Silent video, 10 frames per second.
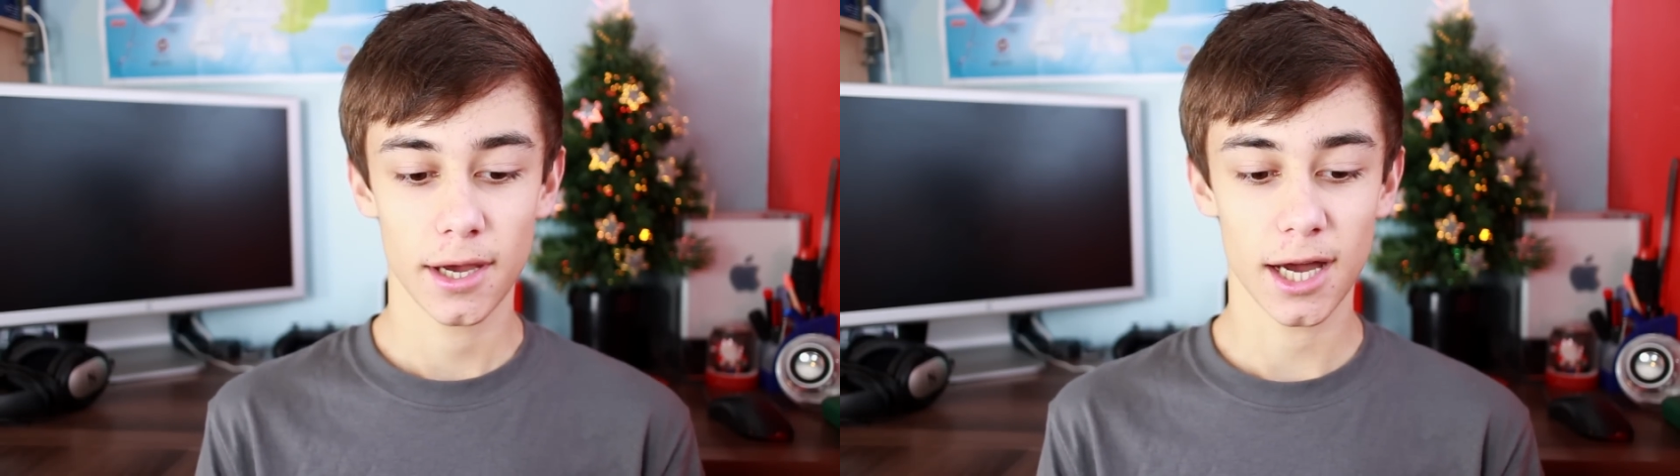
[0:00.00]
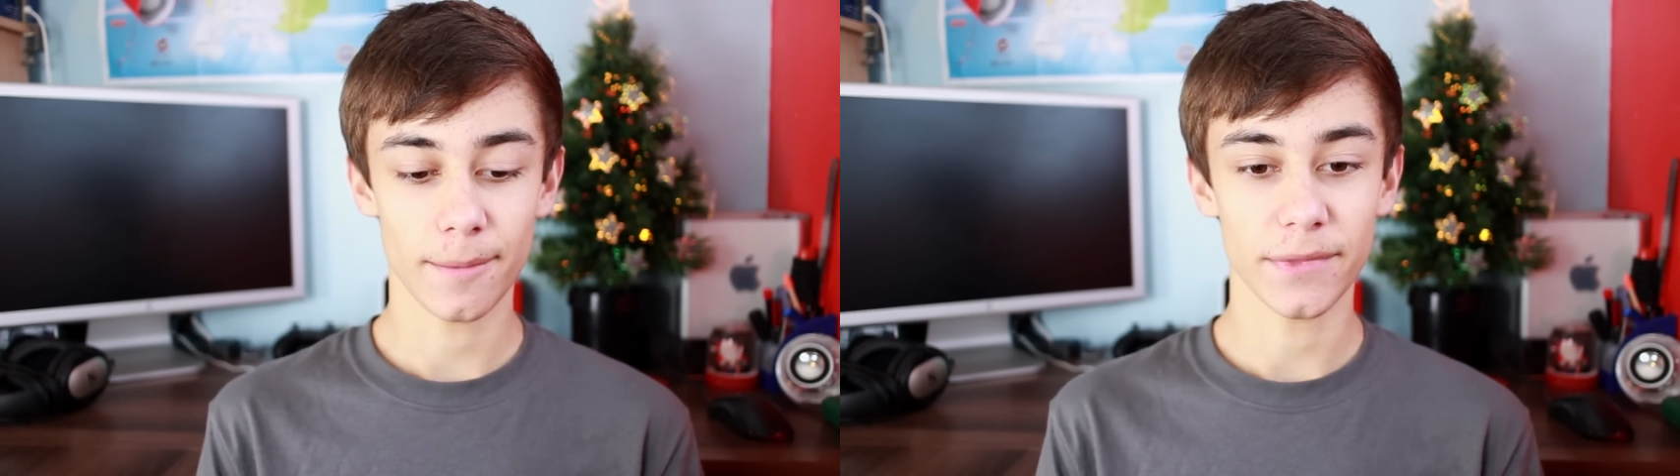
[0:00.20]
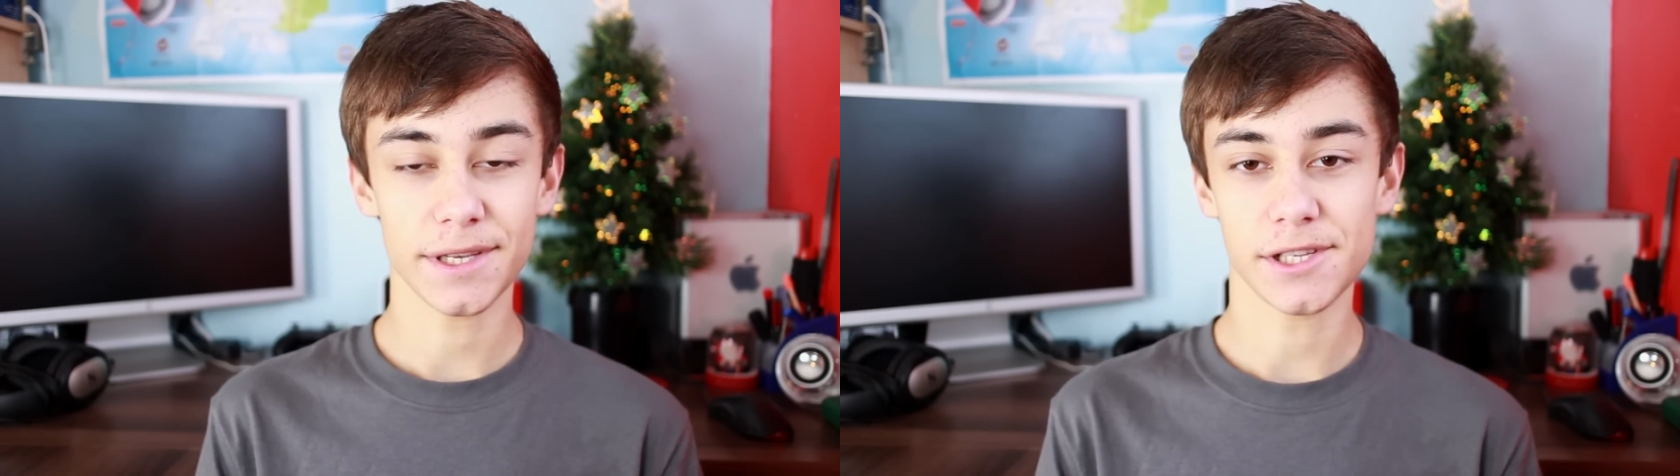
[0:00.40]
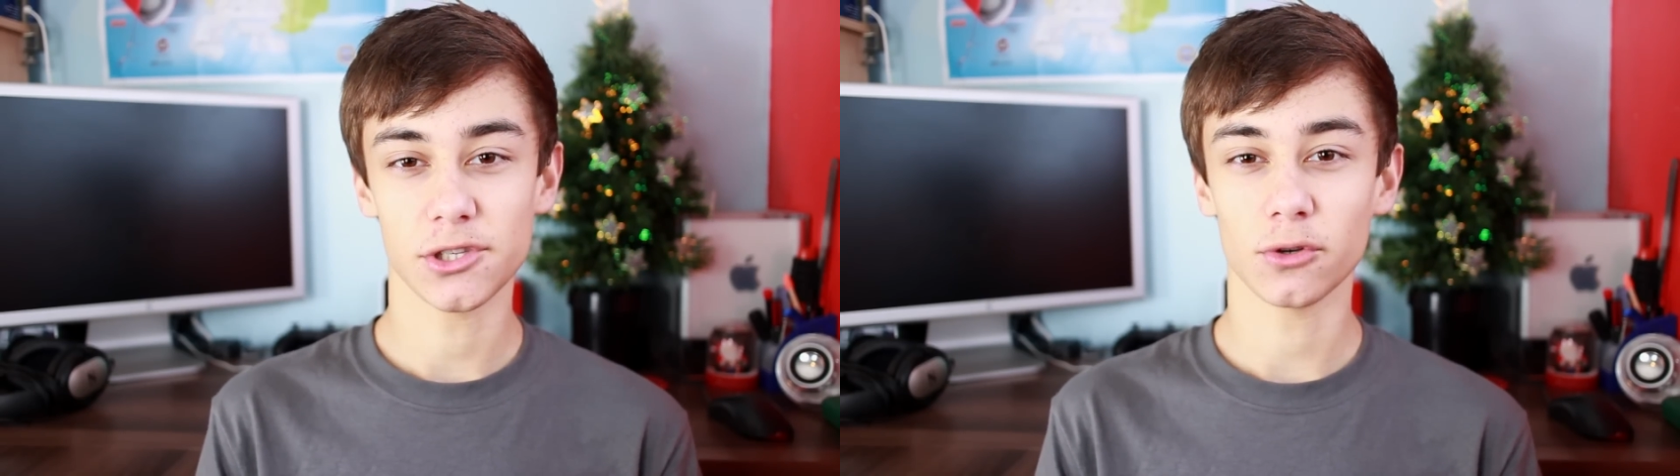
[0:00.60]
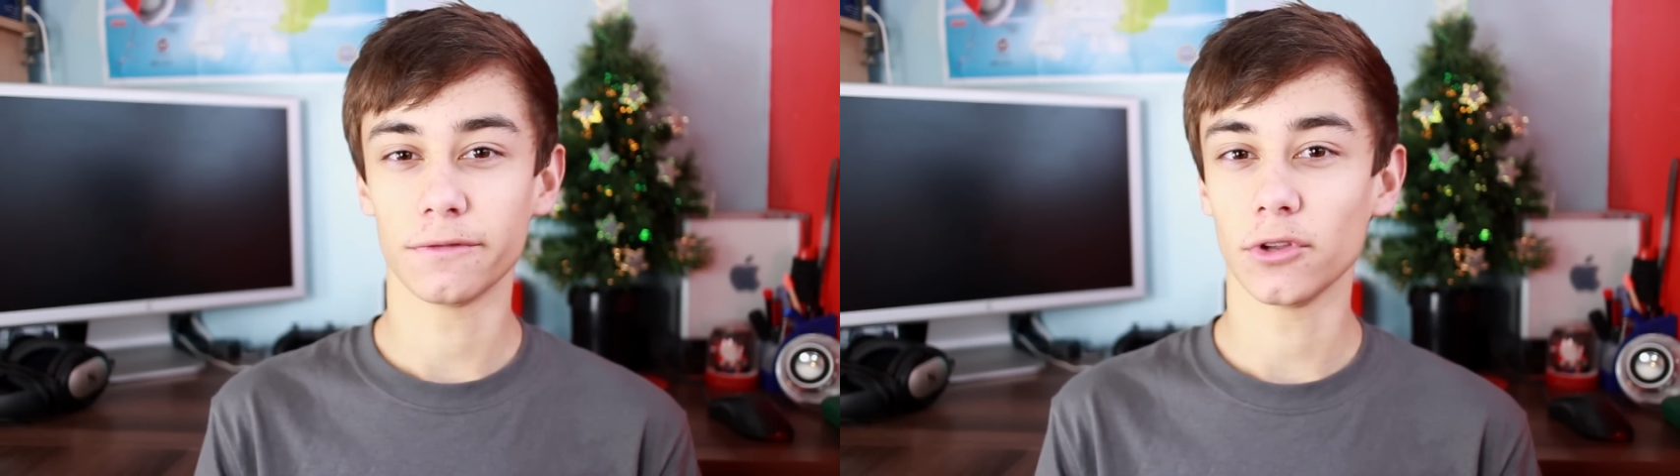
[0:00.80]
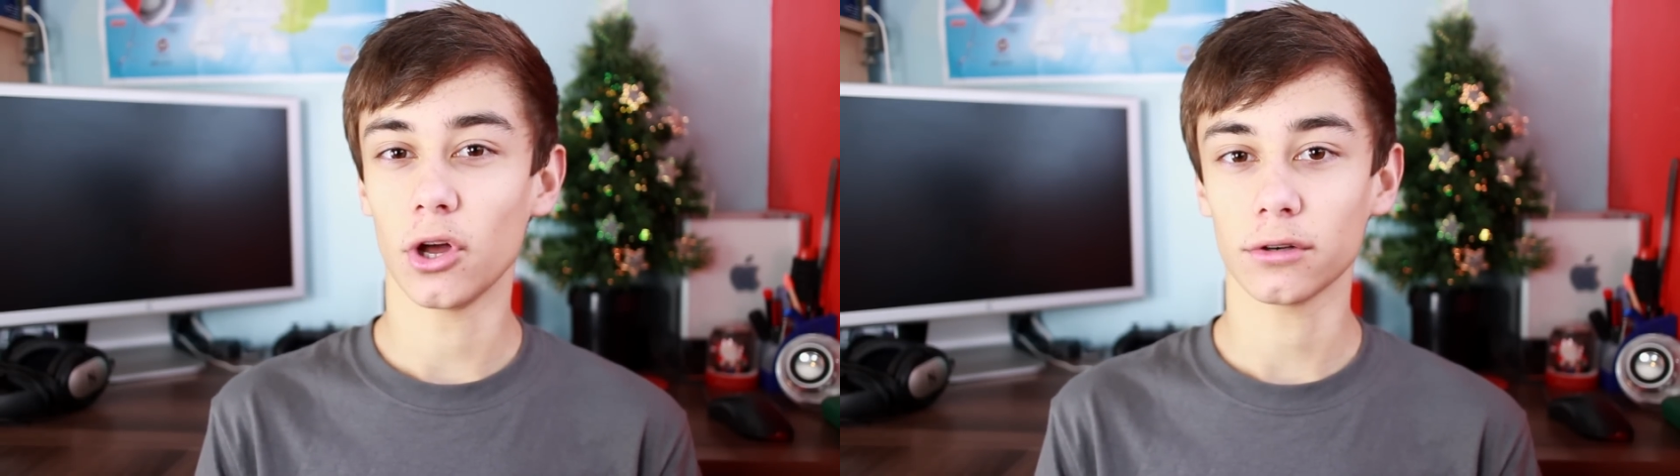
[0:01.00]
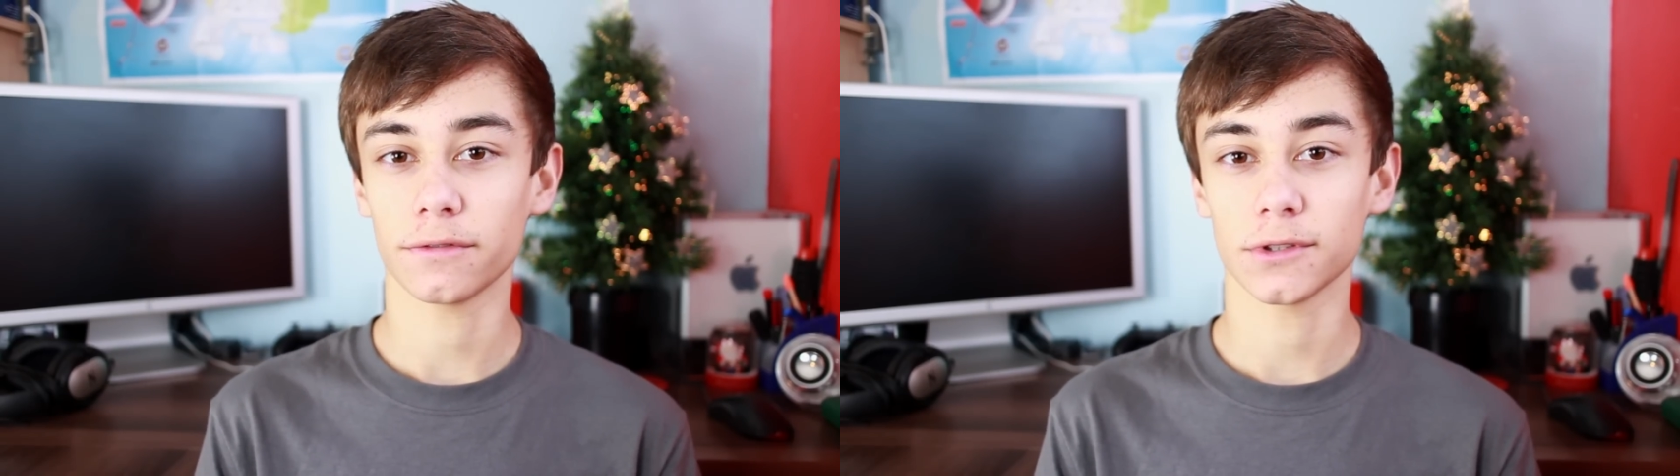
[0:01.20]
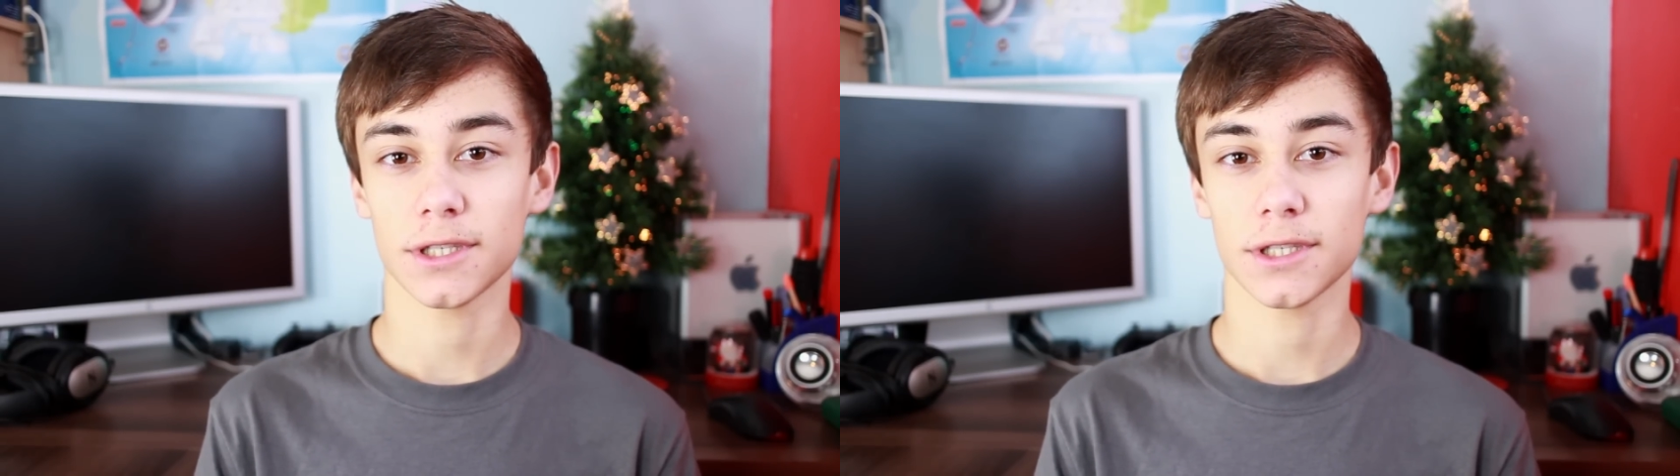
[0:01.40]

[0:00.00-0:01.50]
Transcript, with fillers: Um, this is your vlog for